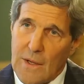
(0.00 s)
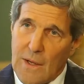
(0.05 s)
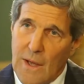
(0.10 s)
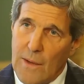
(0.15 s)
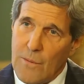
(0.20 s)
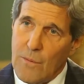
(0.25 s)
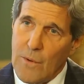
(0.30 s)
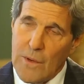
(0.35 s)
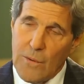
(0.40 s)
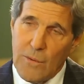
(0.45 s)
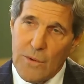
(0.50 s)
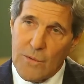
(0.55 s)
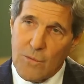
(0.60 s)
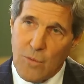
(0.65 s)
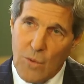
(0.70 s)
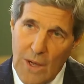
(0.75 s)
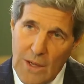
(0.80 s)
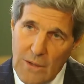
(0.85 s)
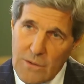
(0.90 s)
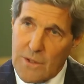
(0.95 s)
and we would
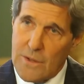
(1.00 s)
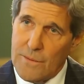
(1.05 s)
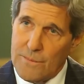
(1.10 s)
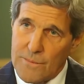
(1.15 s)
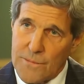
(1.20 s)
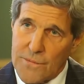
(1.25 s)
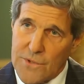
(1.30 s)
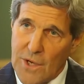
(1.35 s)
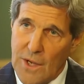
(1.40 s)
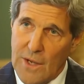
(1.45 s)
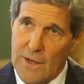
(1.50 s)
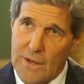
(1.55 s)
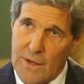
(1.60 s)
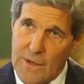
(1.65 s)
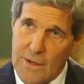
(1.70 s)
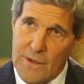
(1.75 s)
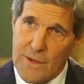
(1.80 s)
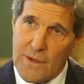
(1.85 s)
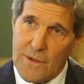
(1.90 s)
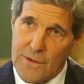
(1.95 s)
welcome
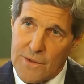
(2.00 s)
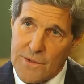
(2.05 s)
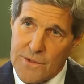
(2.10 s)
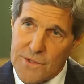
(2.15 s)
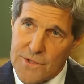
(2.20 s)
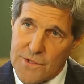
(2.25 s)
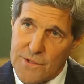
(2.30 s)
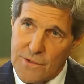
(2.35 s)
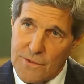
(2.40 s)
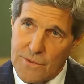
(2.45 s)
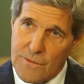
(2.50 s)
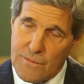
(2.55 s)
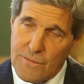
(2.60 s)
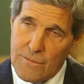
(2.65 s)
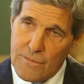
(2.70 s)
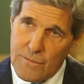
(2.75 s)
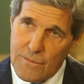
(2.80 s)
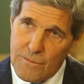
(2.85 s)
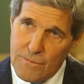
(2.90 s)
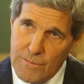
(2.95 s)
China and others to
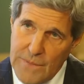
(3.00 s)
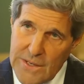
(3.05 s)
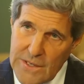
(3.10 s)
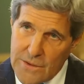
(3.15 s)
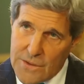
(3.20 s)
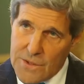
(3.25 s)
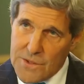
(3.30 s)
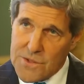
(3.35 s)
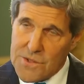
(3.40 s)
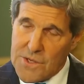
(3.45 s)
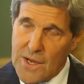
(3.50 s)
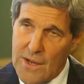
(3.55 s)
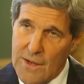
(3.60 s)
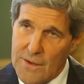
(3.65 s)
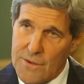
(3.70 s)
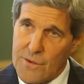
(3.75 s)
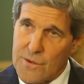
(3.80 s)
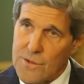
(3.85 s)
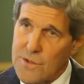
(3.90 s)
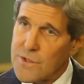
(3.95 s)
meet the
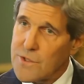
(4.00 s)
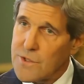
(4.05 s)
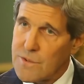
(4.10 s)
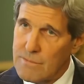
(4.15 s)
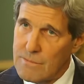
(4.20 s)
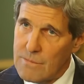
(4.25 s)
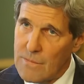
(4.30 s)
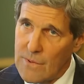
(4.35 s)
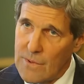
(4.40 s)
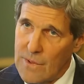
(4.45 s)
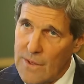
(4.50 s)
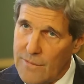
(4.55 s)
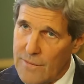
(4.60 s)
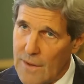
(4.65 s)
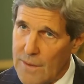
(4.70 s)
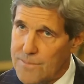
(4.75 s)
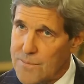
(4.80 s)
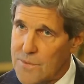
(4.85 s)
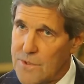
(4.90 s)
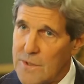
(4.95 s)
standards, live
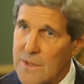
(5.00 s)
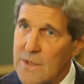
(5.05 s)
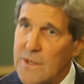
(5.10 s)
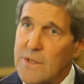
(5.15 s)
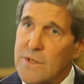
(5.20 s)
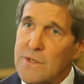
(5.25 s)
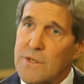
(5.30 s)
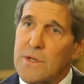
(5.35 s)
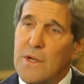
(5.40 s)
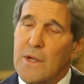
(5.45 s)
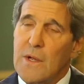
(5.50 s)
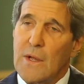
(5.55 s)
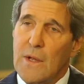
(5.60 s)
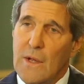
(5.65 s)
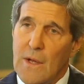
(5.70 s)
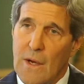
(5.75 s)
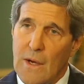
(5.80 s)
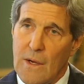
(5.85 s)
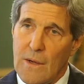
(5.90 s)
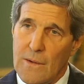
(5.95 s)
up to these
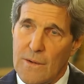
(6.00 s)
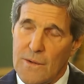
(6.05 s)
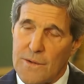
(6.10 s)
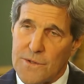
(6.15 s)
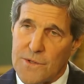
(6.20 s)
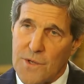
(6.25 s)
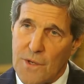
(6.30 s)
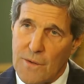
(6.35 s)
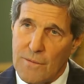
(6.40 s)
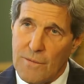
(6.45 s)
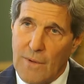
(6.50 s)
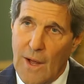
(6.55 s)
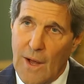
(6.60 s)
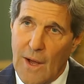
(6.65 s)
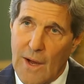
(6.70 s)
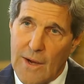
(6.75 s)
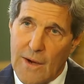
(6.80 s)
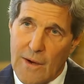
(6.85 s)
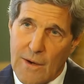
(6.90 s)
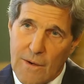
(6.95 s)
sort of
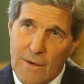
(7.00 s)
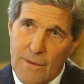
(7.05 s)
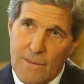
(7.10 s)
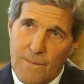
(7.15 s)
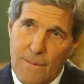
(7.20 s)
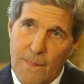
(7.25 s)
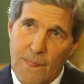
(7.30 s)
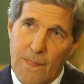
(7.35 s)
higher